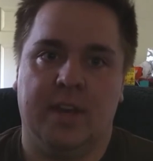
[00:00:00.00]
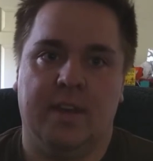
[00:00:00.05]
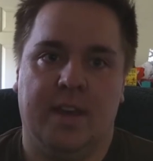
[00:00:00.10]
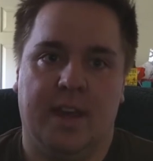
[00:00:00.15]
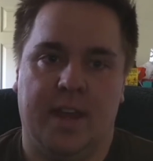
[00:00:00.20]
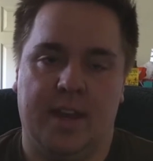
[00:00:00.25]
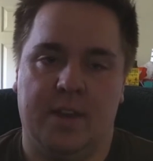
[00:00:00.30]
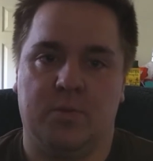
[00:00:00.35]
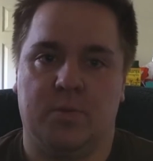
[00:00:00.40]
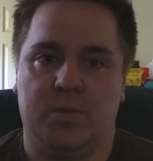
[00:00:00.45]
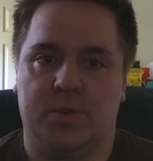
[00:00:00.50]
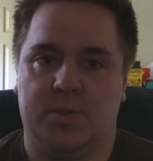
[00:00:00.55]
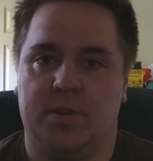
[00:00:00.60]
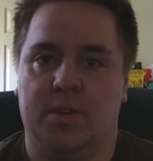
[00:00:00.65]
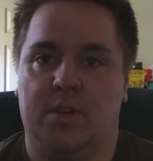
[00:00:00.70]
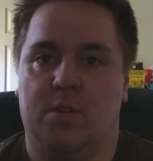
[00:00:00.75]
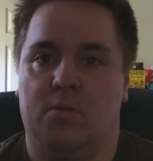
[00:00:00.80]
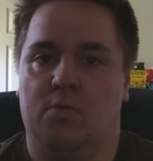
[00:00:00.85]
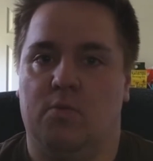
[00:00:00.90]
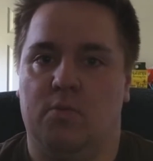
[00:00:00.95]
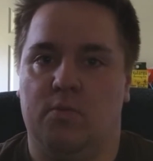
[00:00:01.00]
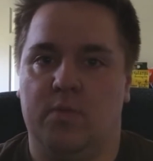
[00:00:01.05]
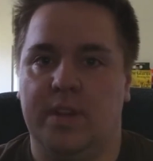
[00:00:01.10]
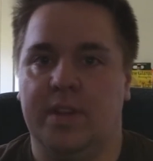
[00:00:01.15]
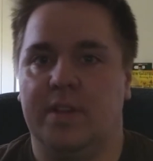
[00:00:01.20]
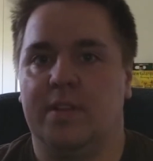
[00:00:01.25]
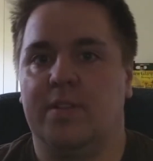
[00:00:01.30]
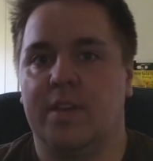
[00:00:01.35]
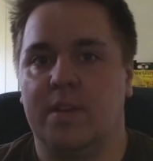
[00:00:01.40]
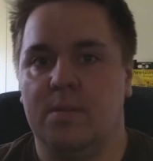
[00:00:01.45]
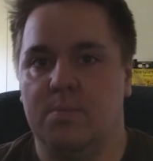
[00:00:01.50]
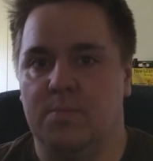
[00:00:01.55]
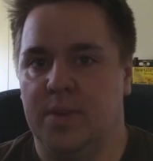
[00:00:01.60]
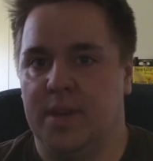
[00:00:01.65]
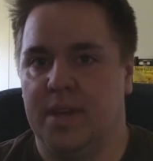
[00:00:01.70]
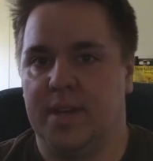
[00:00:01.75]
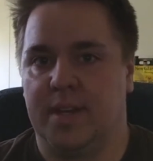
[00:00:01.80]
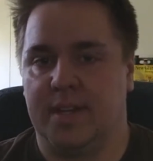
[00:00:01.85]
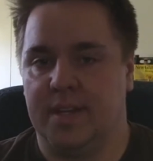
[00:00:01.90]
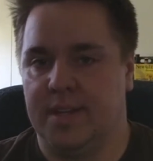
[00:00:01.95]
and it was a really
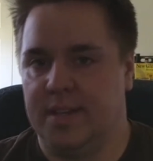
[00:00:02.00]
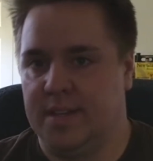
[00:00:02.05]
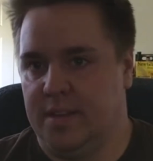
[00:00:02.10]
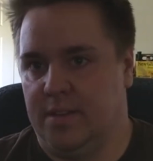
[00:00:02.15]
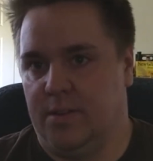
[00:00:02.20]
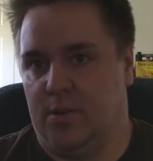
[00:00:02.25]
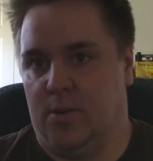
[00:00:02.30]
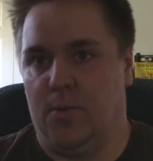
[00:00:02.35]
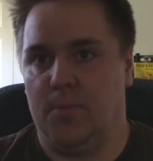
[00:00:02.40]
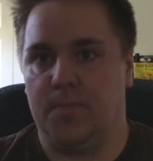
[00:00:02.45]
big deal.